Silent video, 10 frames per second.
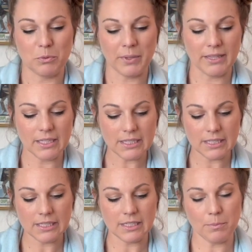but this
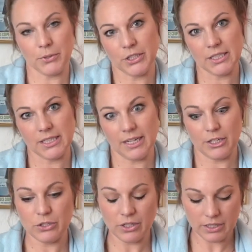is a purse that I
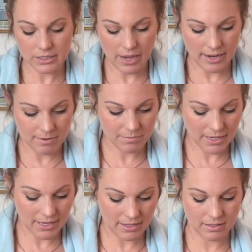use all the time,
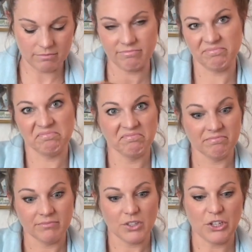and
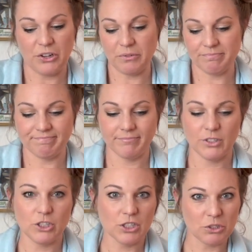you know,
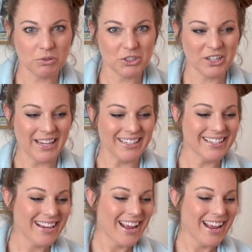you just do what you can.